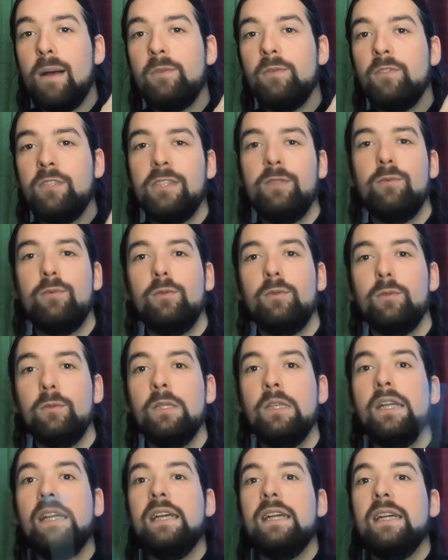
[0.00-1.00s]
Mountain
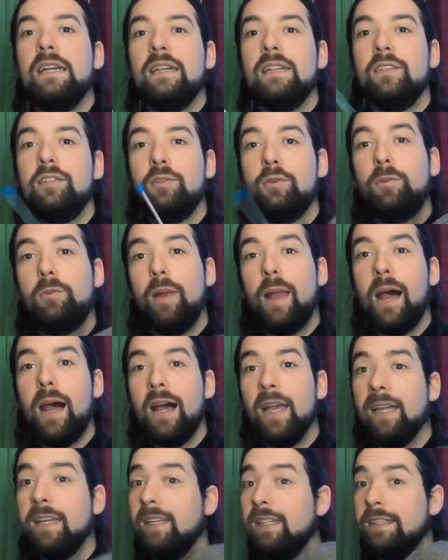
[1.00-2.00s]
Wool
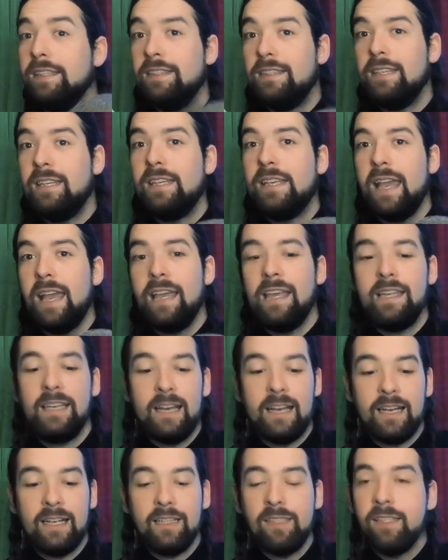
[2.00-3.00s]
2-ply DK
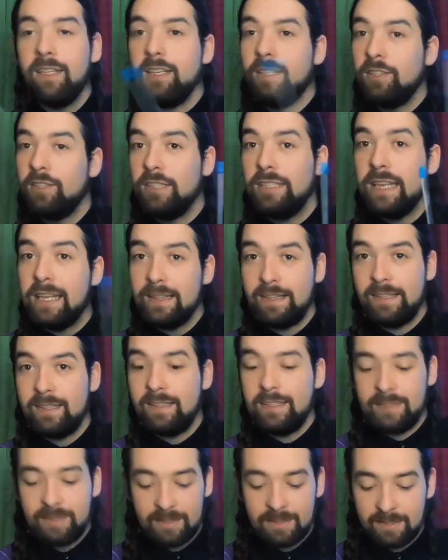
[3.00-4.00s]
yarn to knit
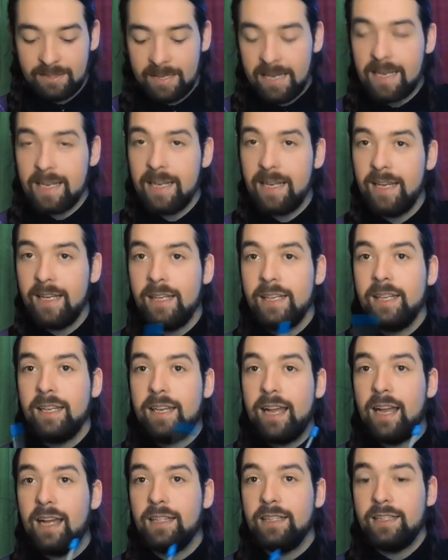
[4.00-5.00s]
this entire
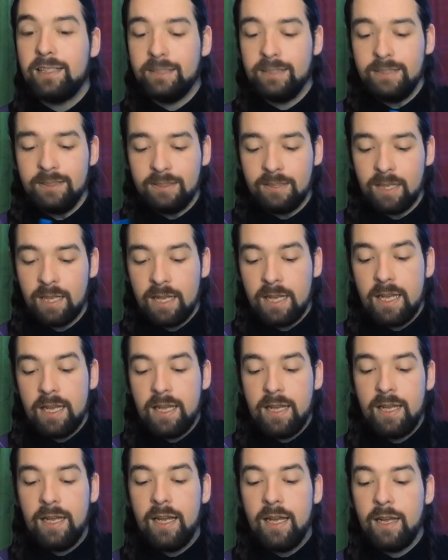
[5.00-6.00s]
cardigan.
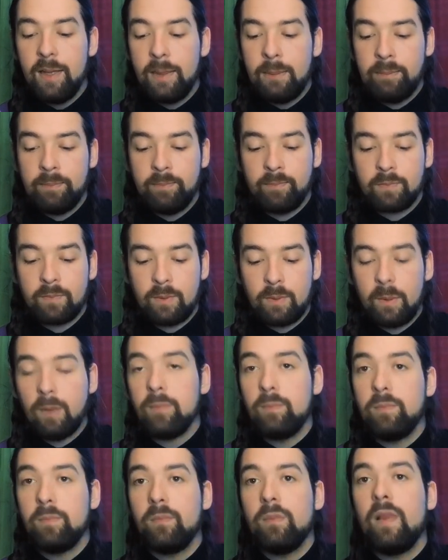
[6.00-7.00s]

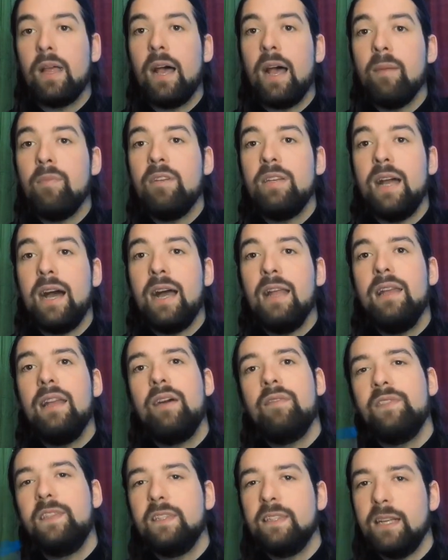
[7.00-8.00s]
I mean, I
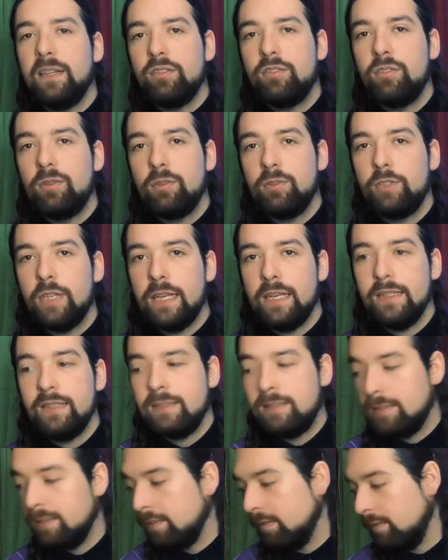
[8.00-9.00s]
love the natural
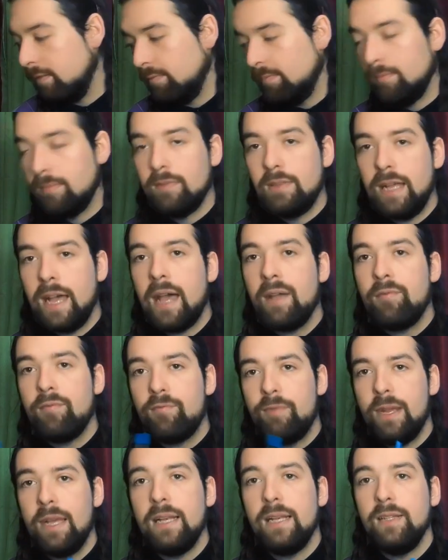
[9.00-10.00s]
shades, I
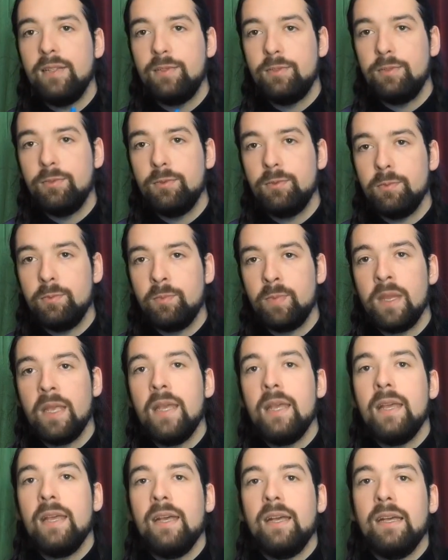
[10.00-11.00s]
really do.
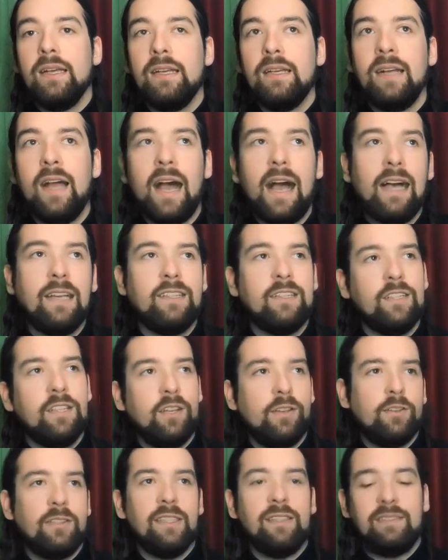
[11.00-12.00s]
I don't
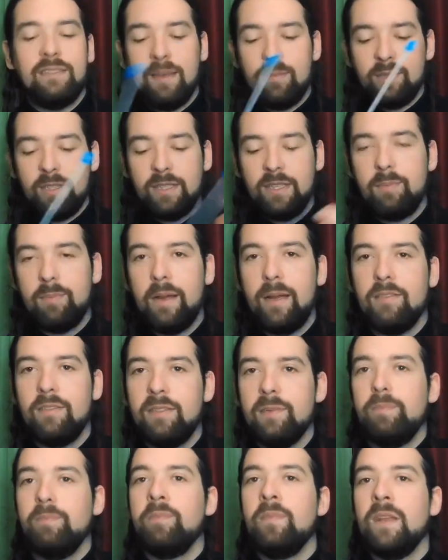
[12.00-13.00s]
know, there's something about
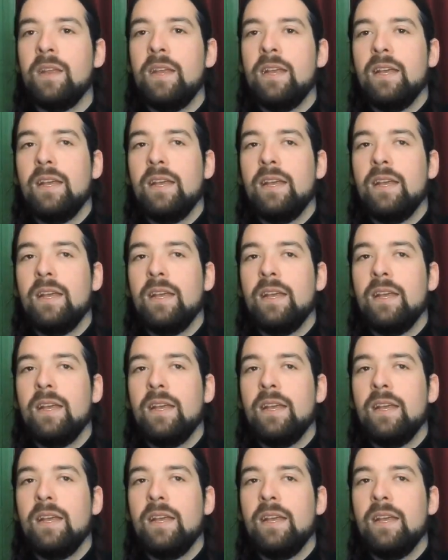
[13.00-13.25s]
them.